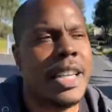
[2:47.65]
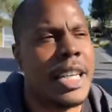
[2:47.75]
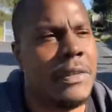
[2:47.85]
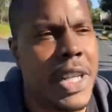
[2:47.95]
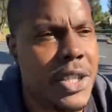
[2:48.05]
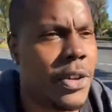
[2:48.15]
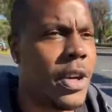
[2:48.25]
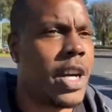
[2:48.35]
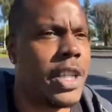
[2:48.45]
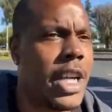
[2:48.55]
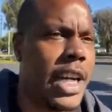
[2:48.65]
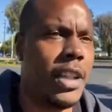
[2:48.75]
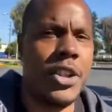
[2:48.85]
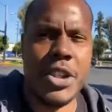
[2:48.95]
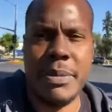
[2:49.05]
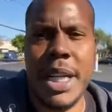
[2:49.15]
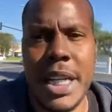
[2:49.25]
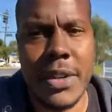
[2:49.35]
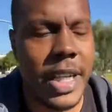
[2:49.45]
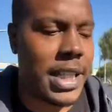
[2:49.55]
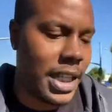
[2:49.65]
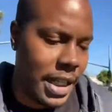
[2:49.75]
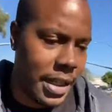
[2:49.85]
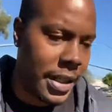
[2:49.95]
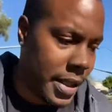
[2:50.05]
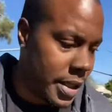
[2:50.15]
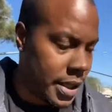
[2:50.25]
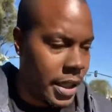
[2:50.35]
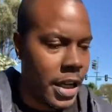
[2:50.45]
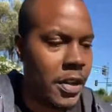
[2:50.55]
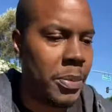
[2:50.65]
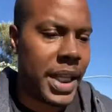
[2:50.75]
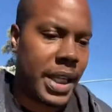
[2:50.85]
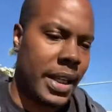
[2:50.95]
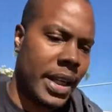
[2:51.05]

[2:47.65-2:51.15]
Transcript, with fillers: If things go wrong, you kind of lose your money. You're risking it you know, but